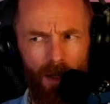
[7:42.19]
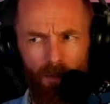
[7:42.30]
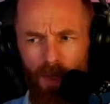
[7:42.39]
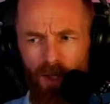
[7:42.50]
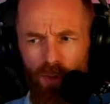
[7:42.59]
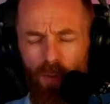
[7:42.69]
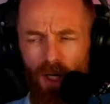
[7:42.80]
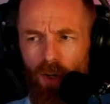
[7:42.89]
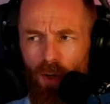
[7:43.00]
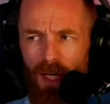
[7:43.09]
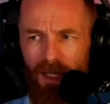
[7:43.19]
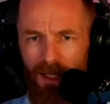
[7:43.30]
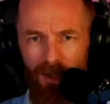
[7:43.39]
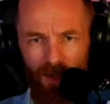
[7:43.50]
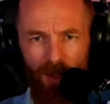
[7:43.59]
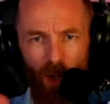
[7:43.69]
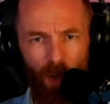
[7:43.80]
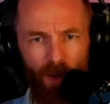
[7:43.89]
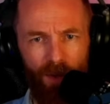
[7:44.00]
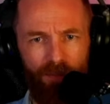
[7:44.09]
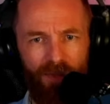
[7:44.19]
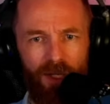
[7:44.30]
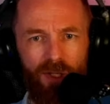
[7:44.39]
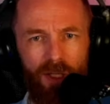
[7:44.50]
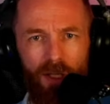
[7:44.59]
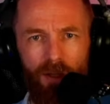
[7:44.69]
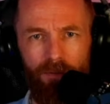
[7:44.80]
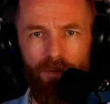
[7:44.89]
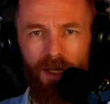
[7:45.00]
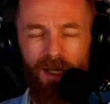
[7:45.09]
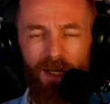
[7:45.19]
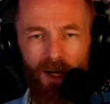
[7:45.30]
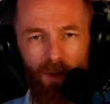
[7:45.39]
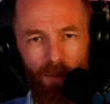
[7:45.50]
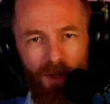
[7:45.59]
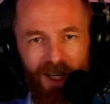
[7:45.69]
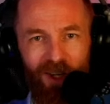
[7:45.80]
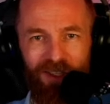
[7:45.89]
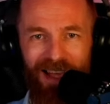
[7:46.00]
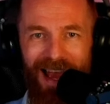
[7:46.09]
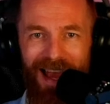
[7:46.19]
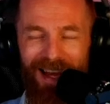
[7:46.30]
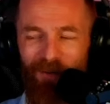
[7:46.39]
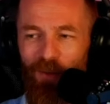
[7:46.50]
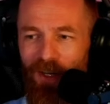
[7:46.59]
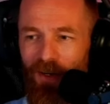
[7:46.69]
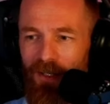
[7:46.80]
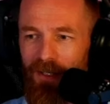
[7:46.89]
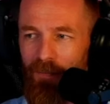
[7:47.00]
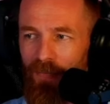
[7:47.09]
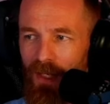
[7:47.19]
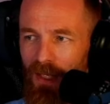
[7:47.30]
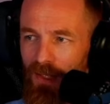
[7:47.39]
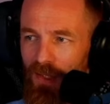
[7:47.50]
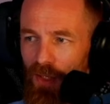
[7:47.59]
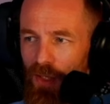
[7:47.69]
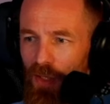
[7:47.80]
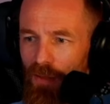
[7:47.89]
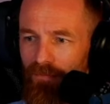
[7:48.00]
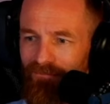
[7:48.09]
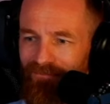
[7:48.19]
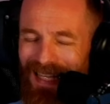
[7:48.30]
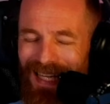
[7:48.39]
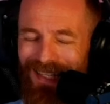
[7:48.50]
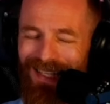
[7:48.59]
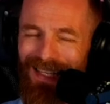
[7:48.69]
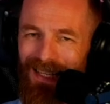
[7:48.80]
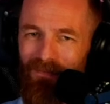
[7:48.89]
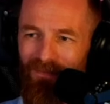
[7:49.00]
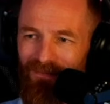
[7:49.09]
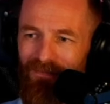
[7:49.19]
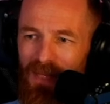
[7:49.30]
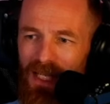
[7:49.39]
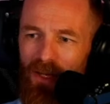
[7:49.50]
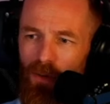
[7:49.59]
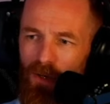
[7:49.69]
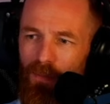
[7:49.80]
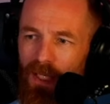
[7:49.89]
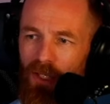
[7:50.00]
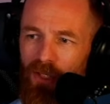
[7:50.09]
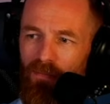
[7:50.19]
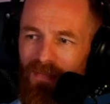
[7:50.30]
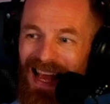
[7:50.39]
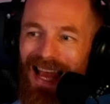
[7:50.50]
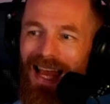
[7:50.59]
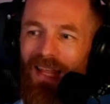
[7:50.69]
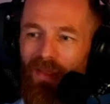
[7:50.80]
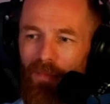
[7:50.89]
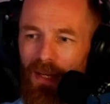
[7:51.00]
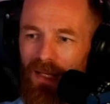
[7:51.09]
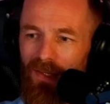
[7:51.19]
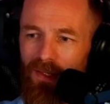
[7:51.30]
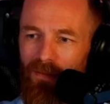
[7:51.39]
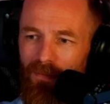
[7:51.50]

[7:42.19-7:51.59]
But I do want to know, like, does it hold the pressure of, you know, putting it onto your head and whatnot? So, and that's a mediocre pitch at the best.